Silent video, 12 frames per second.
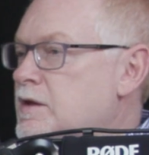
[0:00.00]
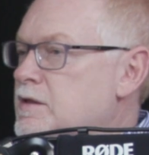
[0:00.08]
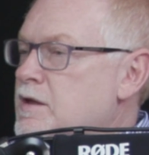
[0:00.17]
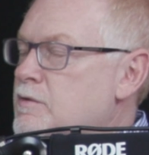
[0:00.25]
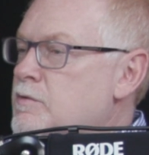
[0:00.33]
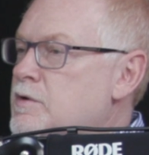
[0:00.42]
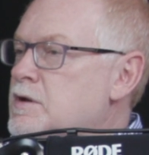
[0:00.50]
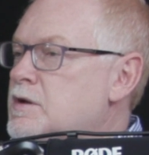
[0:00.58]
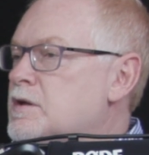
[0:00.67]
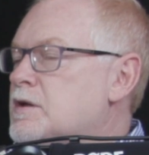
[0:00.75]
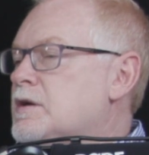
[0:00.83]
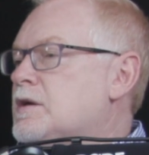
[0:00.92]
think they
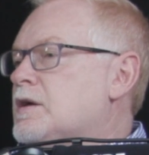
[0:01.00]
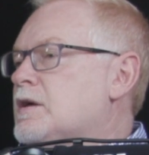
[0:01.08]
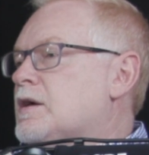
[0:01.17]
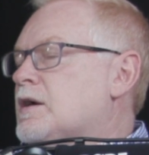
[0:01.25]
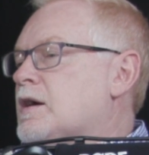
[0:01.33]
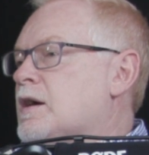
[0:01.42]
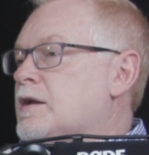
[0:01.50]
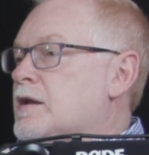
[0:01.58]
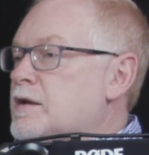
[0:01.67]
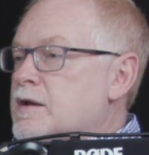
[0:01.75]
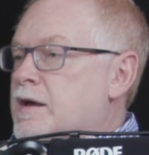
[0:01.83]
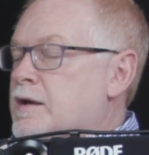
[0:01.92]
would. I
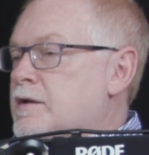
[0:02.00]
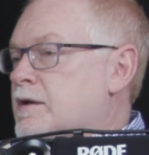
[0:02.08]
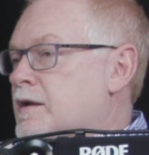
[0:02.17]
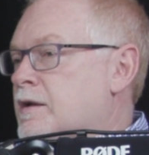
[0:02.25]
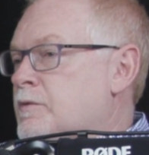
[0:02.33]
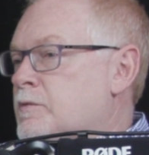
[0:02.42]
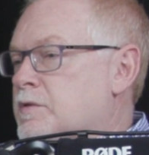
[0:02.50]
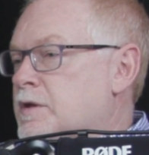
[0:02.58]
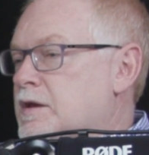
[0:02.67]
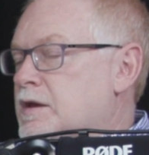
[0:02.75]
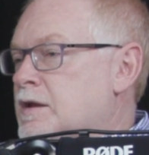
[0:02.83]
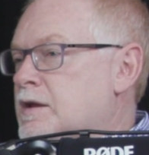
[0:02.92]
don't, I, I don't
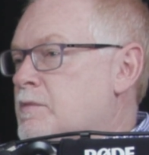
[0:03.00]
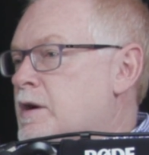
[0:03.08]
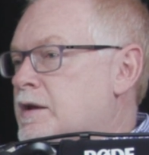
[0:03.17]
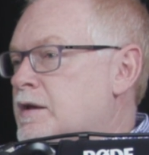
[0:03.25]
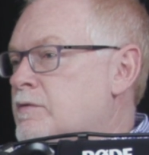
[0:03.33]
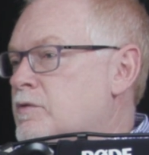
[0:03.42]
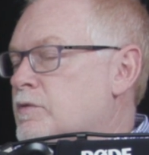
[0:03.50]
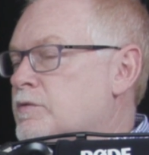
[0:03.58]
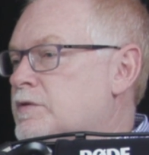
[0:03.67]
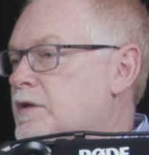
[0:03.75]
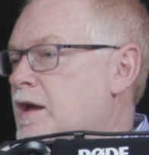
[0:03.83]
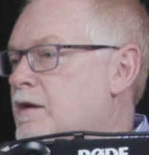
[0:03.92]
think anybody, even on
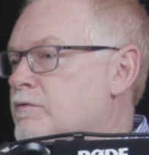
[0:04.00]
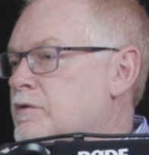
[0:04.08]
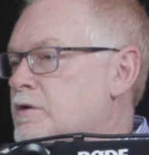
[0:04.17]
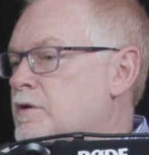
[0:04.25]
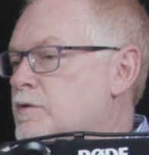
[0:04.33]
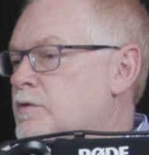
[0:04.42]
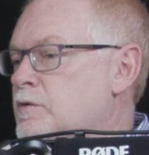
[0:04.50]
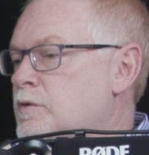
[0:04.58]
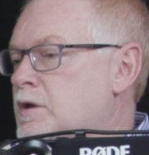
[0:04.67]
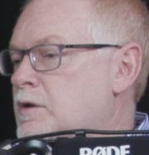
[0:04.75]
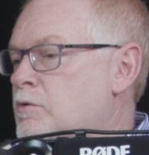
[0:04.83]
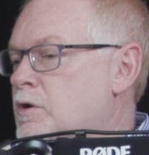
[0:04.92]
staff, would know who
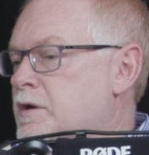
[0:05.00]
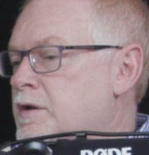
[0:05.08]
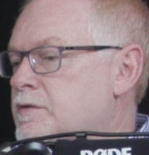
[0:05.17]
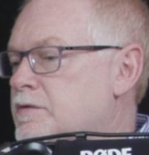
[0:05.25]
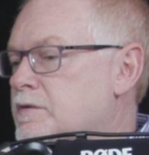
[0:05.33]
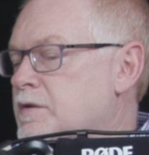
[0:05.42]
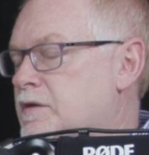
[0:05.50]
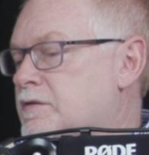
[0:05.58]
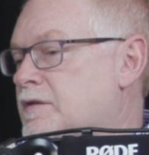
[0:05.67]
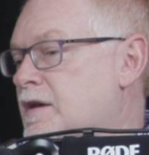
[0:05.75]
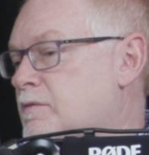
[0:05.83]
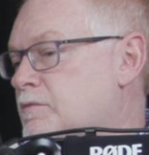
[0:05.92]
he was
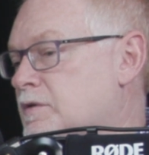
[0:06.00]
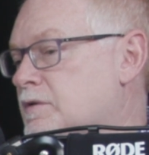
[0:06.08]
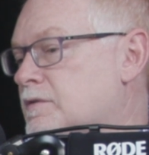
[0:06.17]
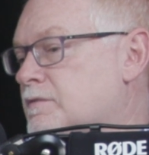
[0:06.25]
except